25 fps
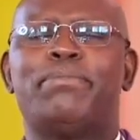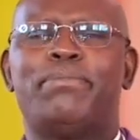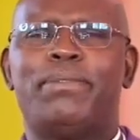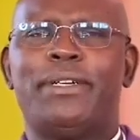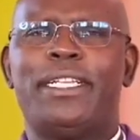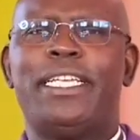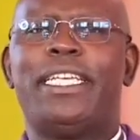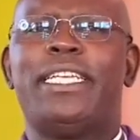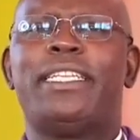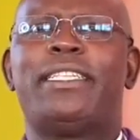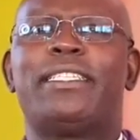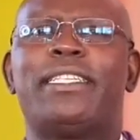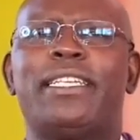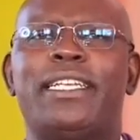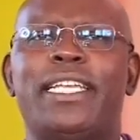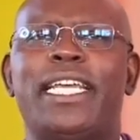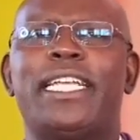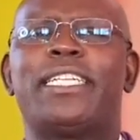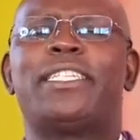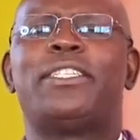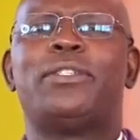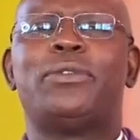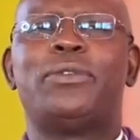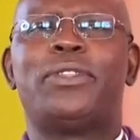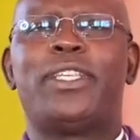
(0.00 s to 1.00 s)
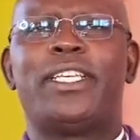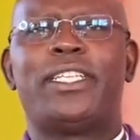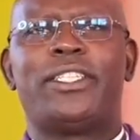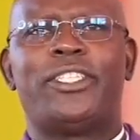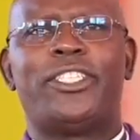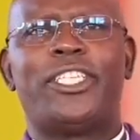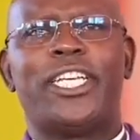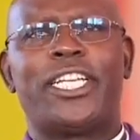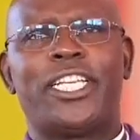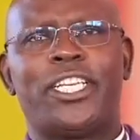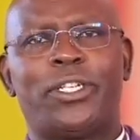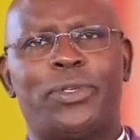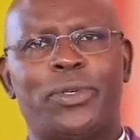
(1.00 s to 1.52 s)
Please, let's do this
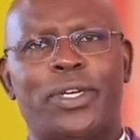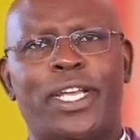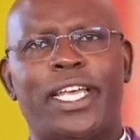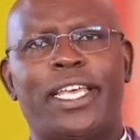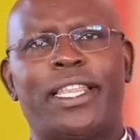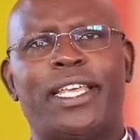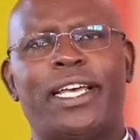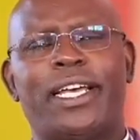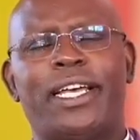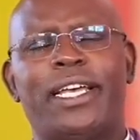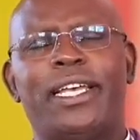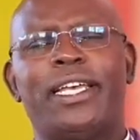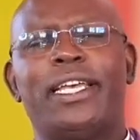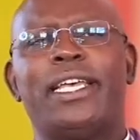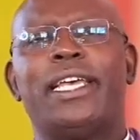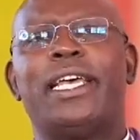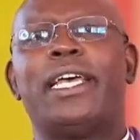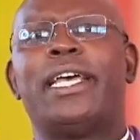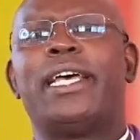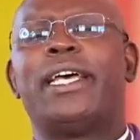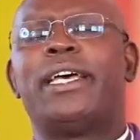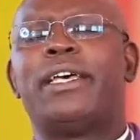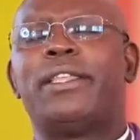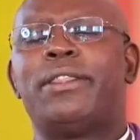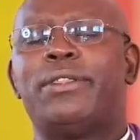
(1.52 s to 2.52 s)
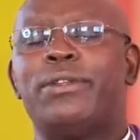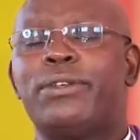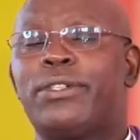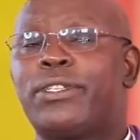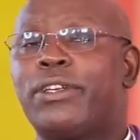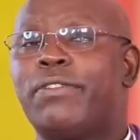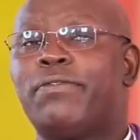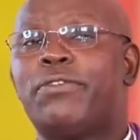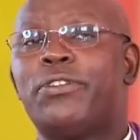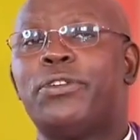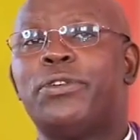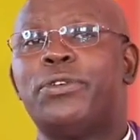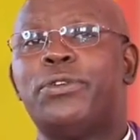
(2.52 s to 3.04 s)
journey together. Those
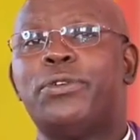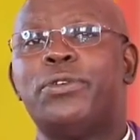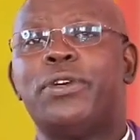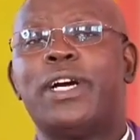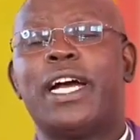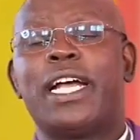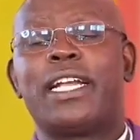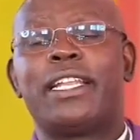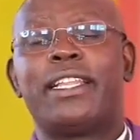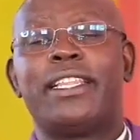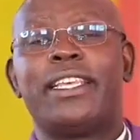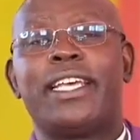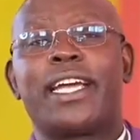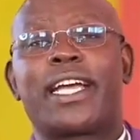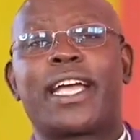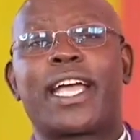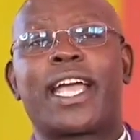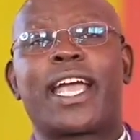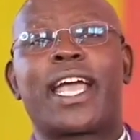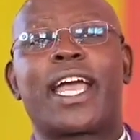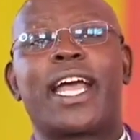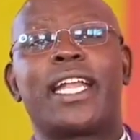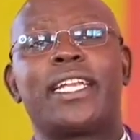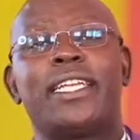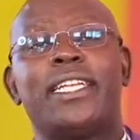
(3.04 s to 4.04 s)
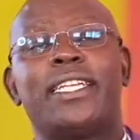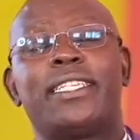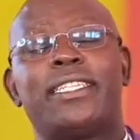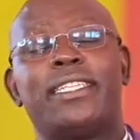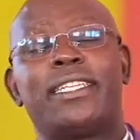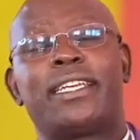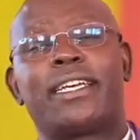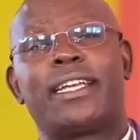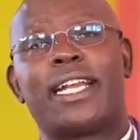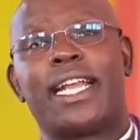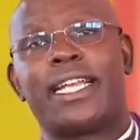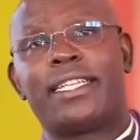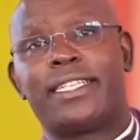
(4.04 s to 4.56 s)
of you who had their candidates
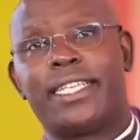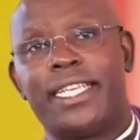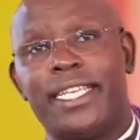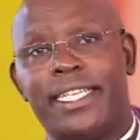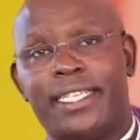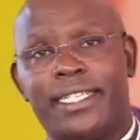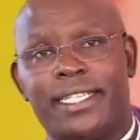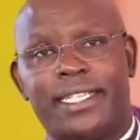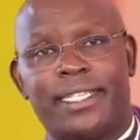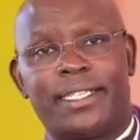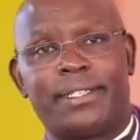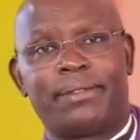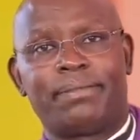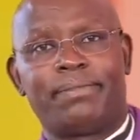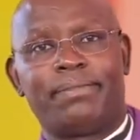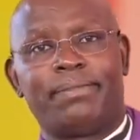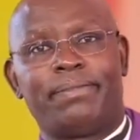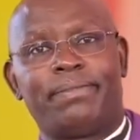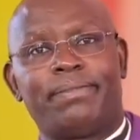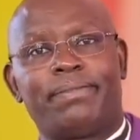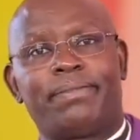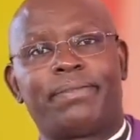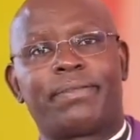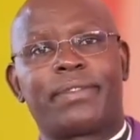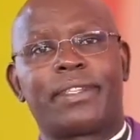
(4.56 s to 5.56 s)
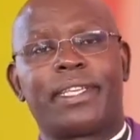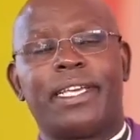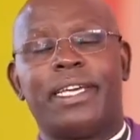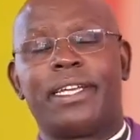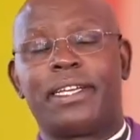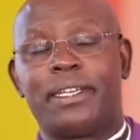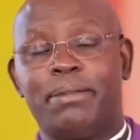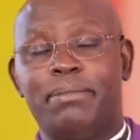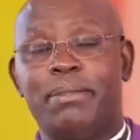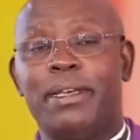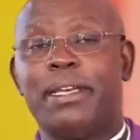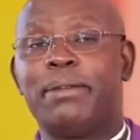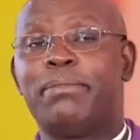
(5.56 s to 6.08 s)
in class 8,
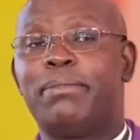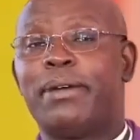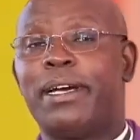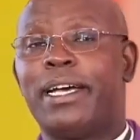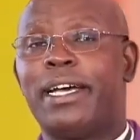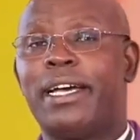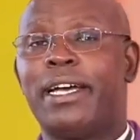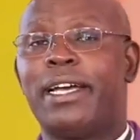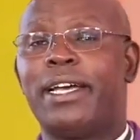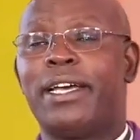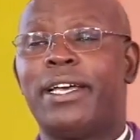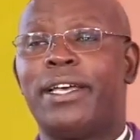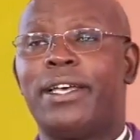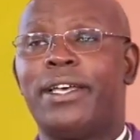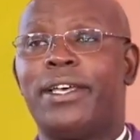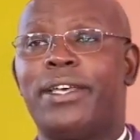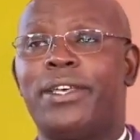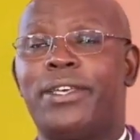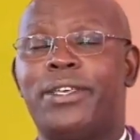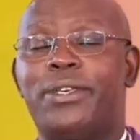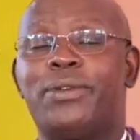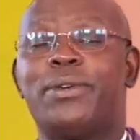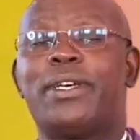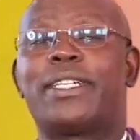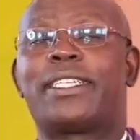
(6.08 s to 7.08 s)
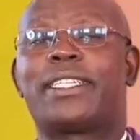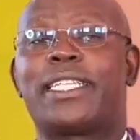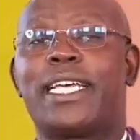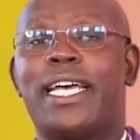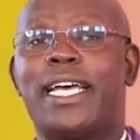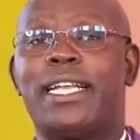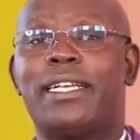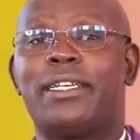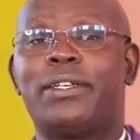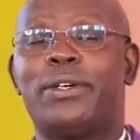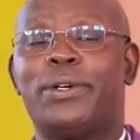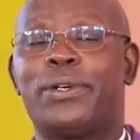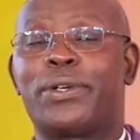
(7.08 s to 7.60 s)
remember your
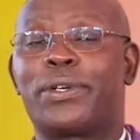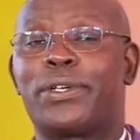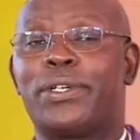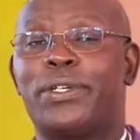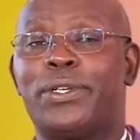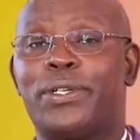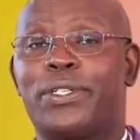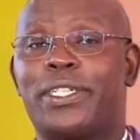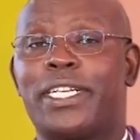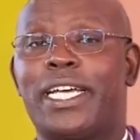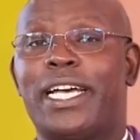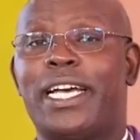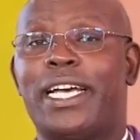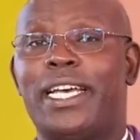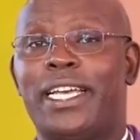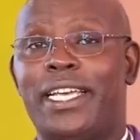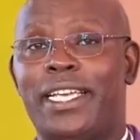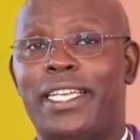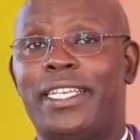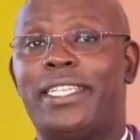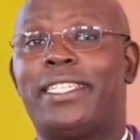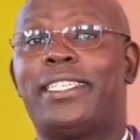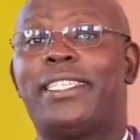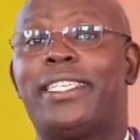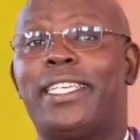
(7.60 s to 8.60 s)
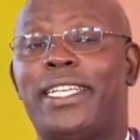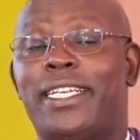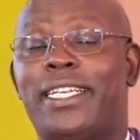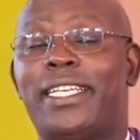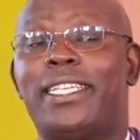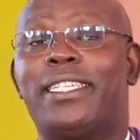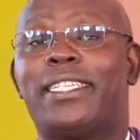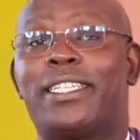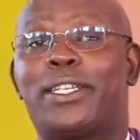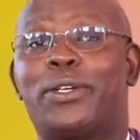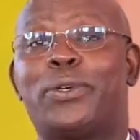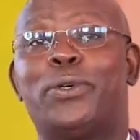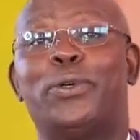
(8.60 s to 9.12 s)
son or daughter is still
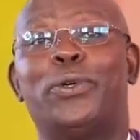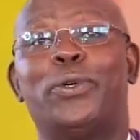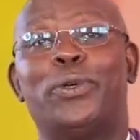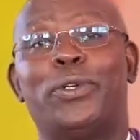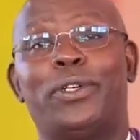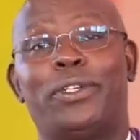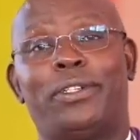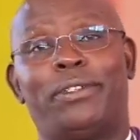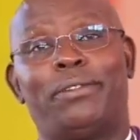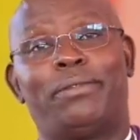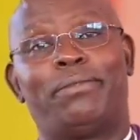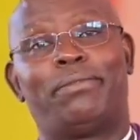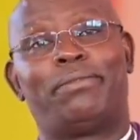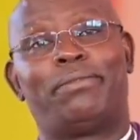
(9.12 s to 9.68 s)
in school.